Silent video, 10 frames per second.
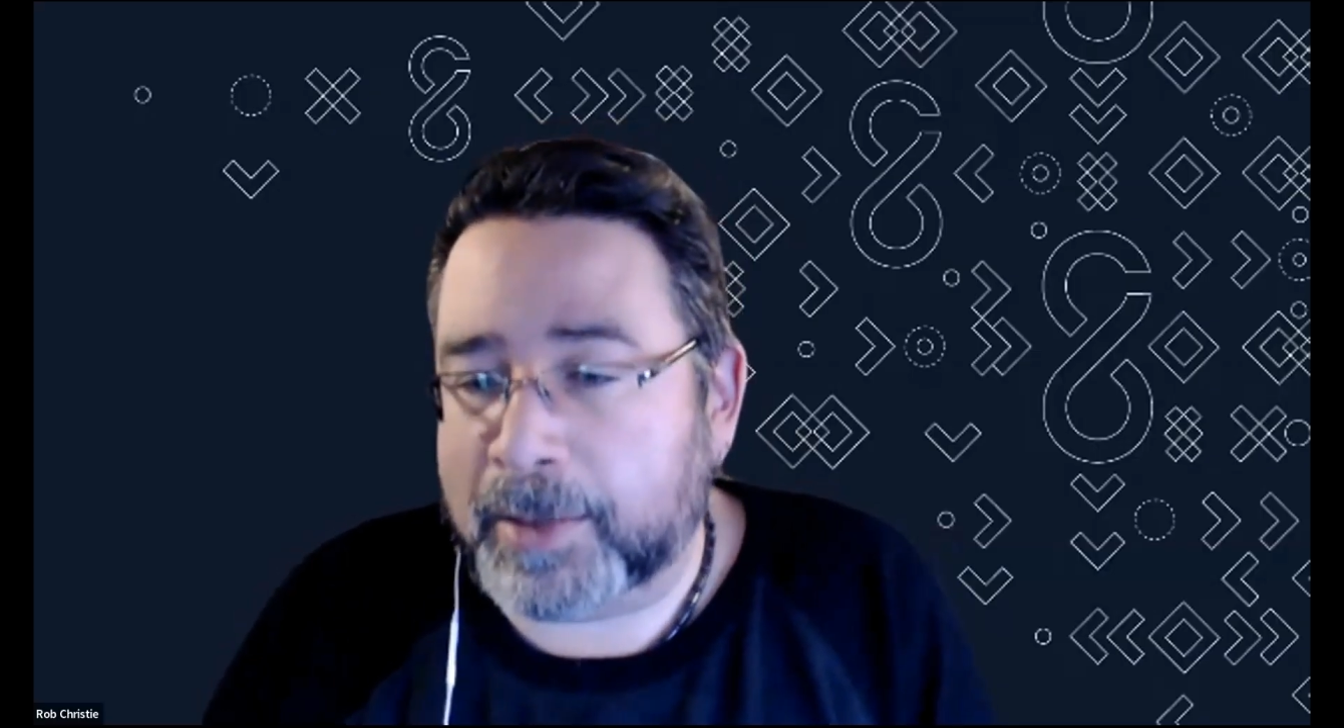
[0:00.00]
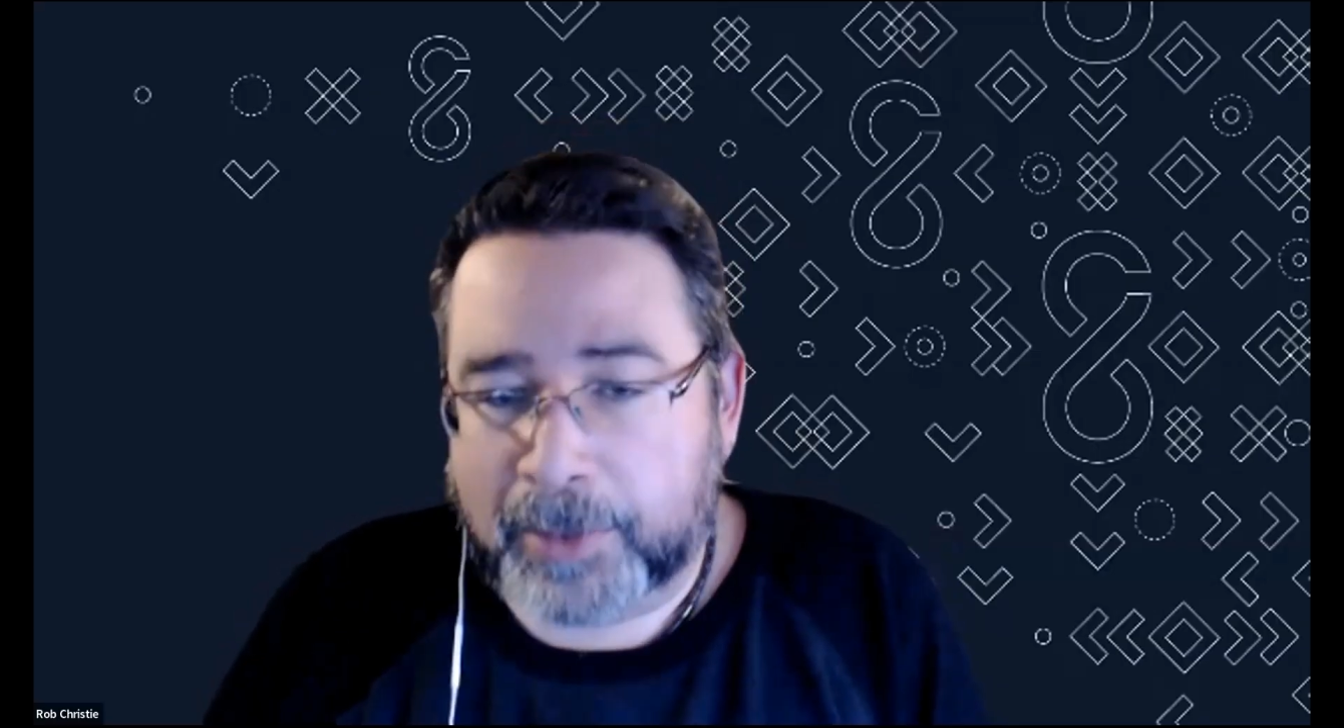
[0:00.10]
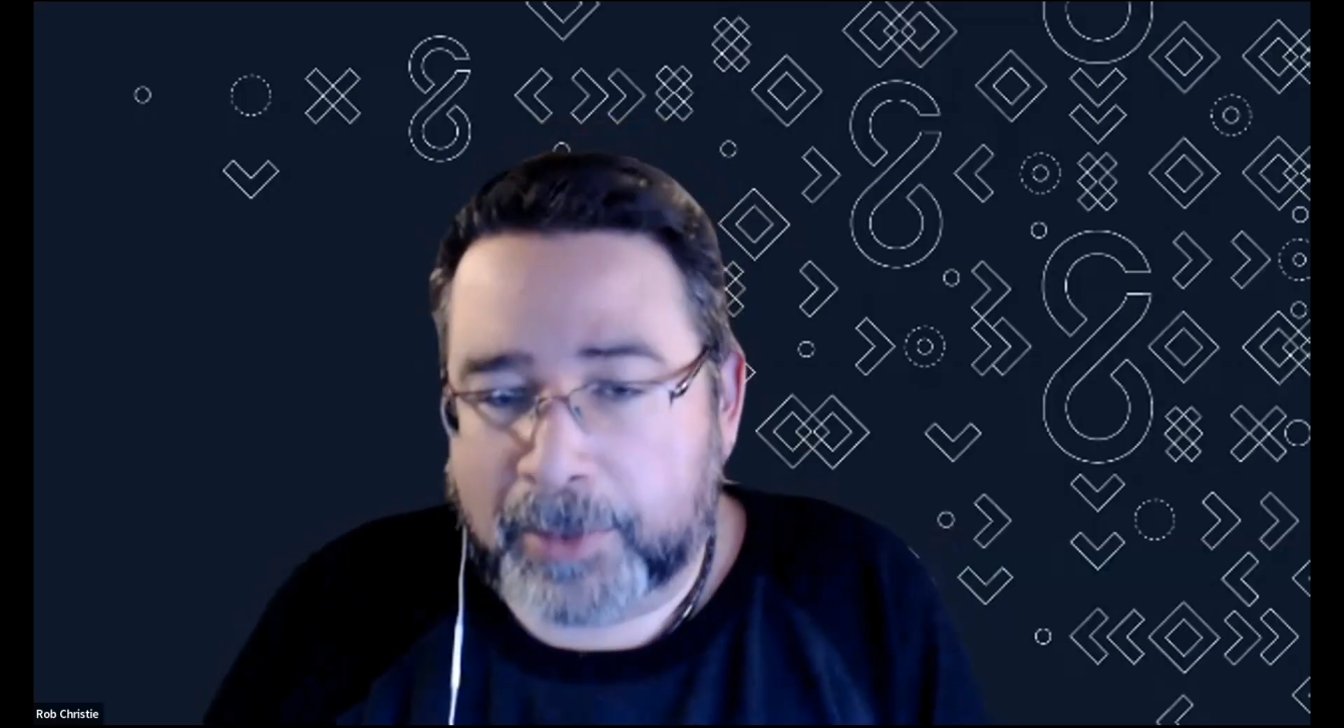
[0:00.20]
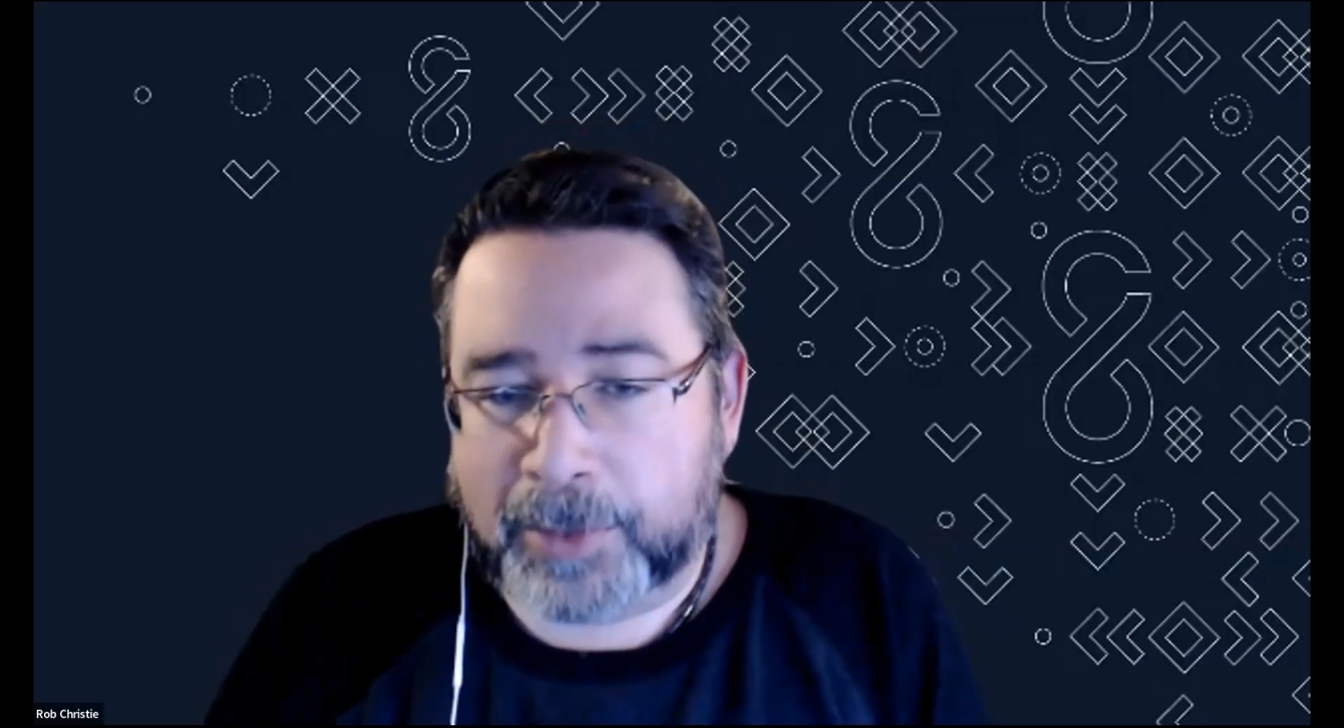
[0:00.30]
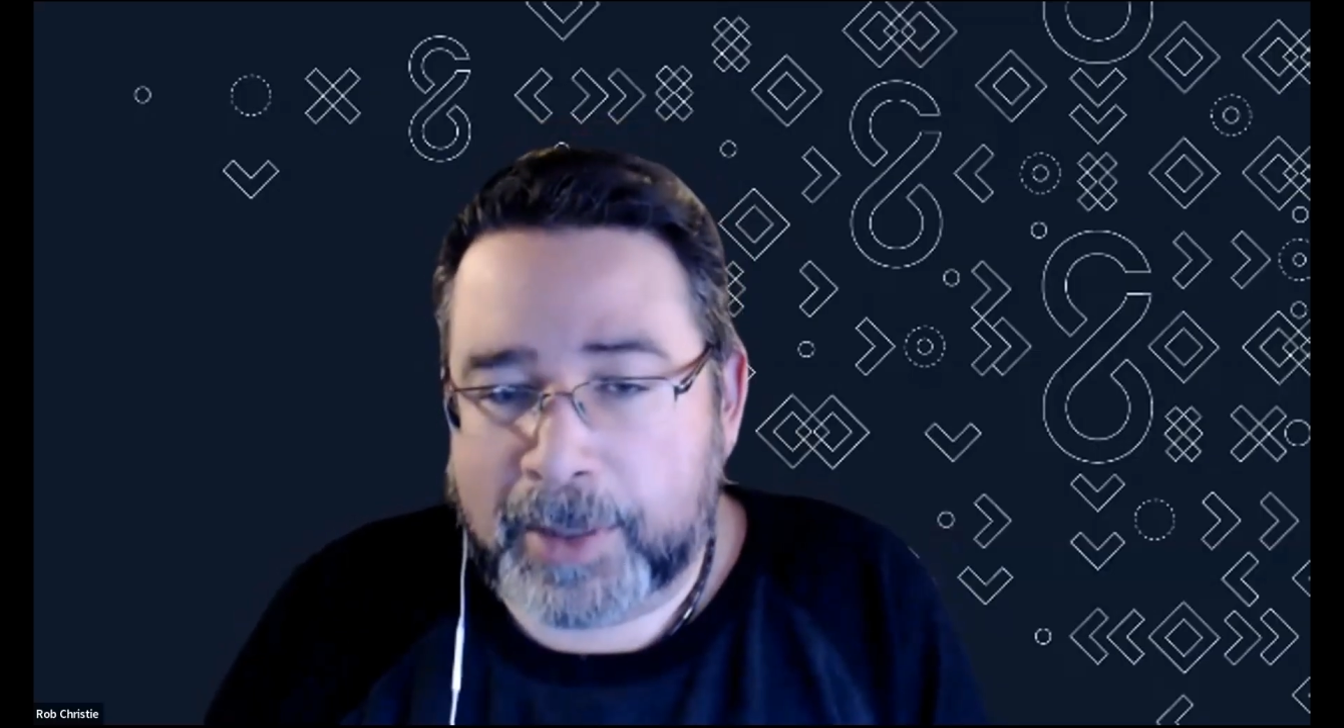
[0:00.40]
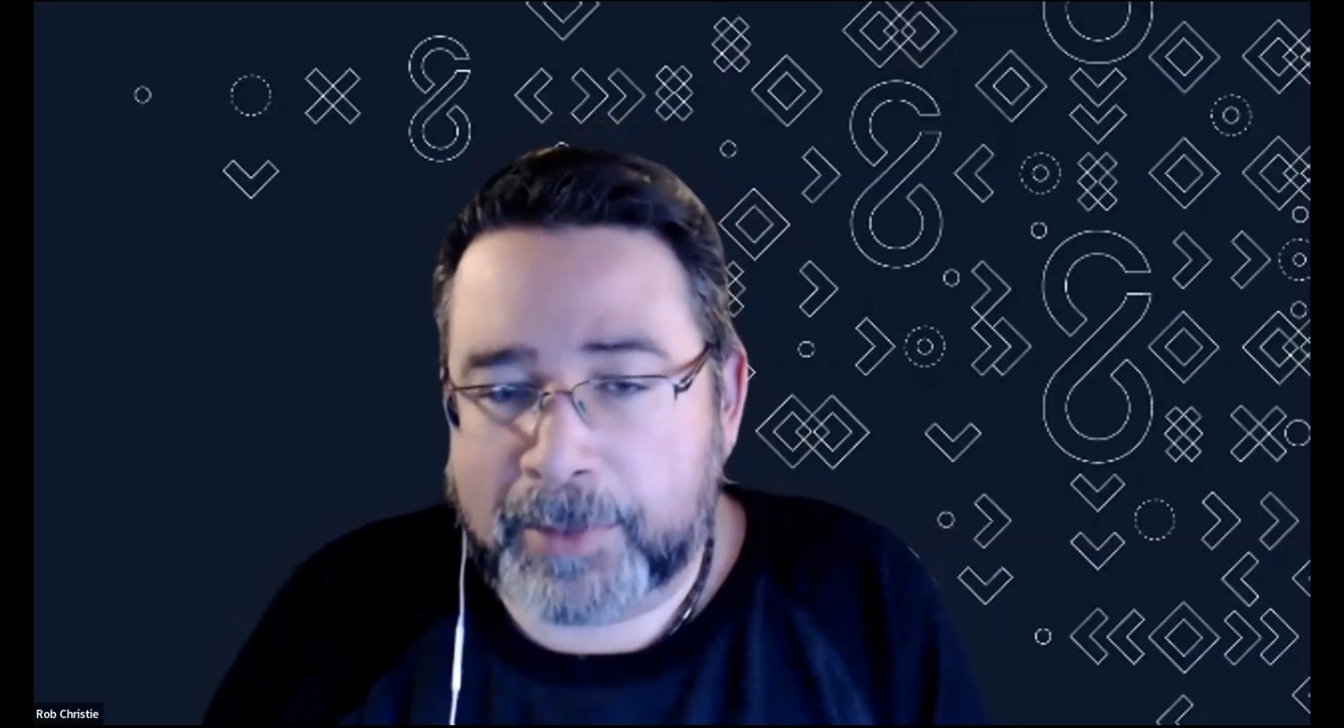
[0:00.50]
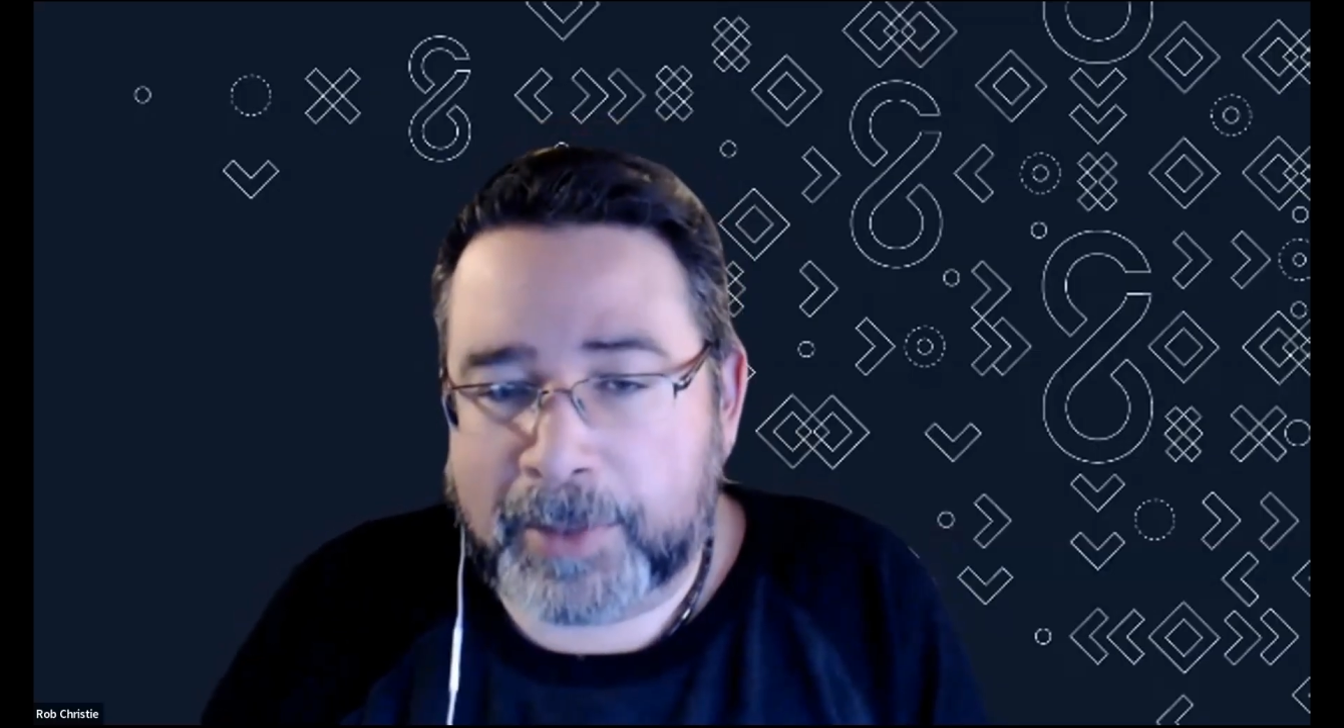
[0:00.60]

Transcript: on the front